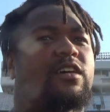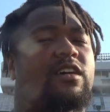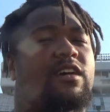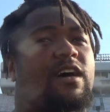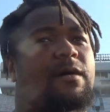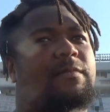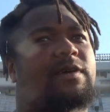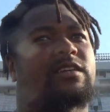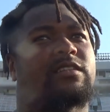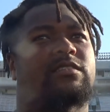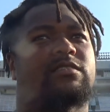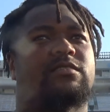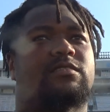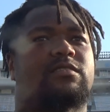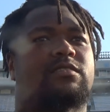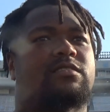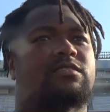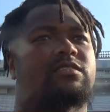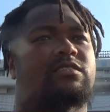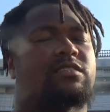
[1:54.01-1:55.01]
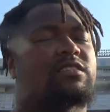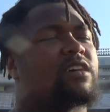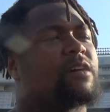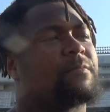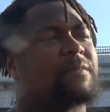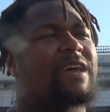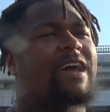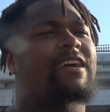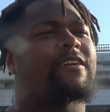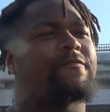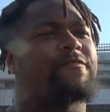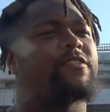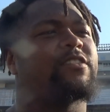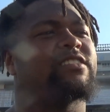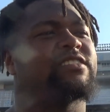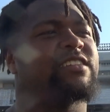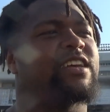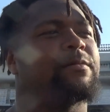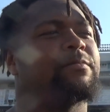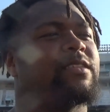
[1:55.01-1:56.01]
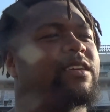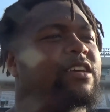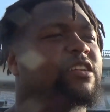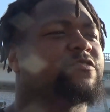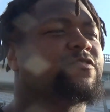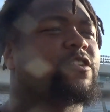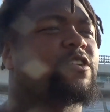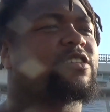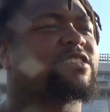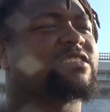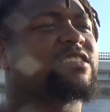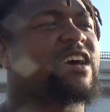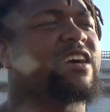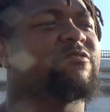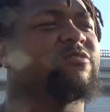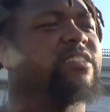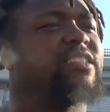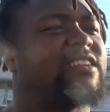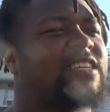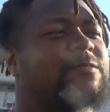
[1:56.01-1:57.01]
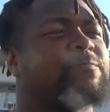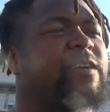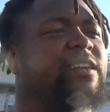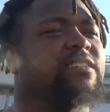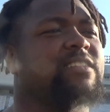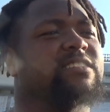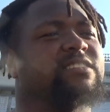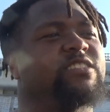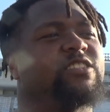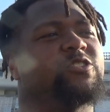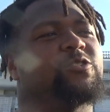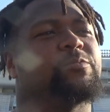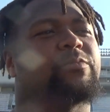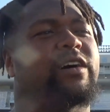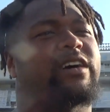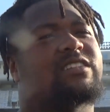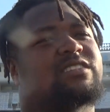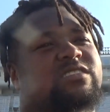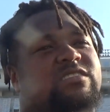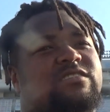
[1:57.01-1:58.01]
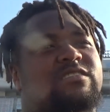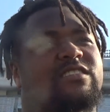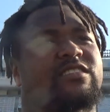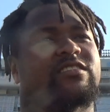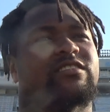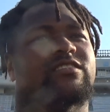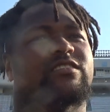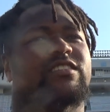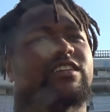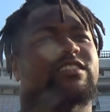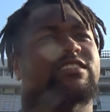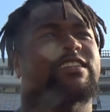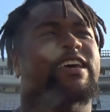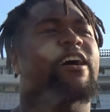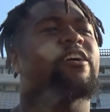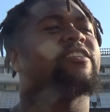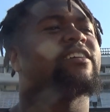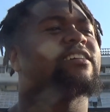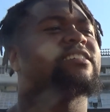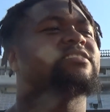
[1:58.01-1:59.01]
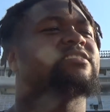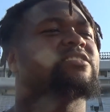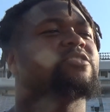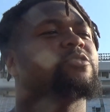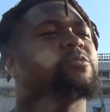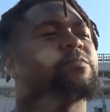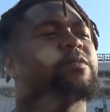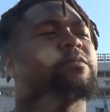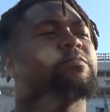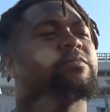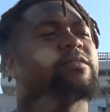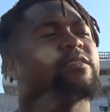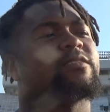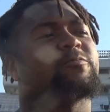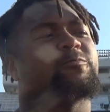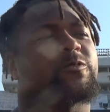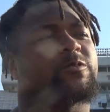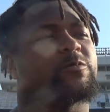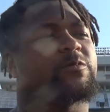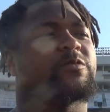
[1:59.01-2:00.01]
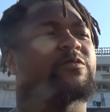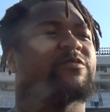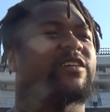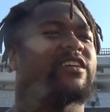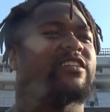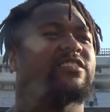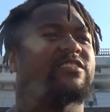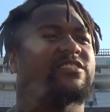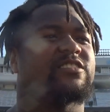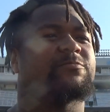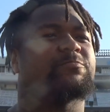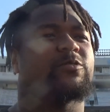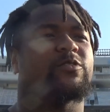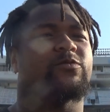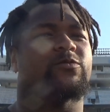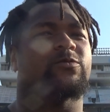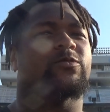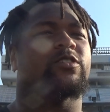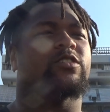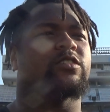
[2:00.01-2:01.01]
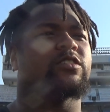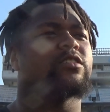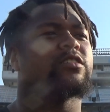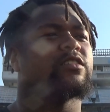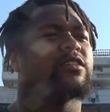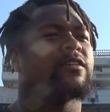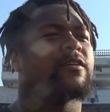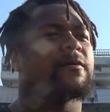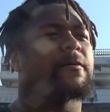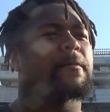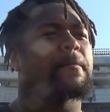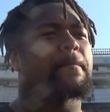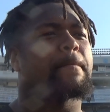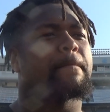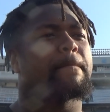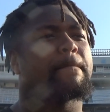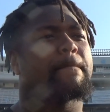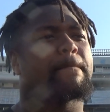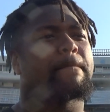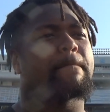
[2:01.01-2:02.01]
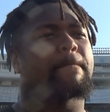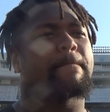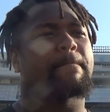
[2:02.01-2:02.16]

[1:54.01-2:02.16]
I mean, I mean I can feel the same thing as far as not really expecting us to do much and, and, and doubting us a little bit, but we're, we're ready to just prove them wrong.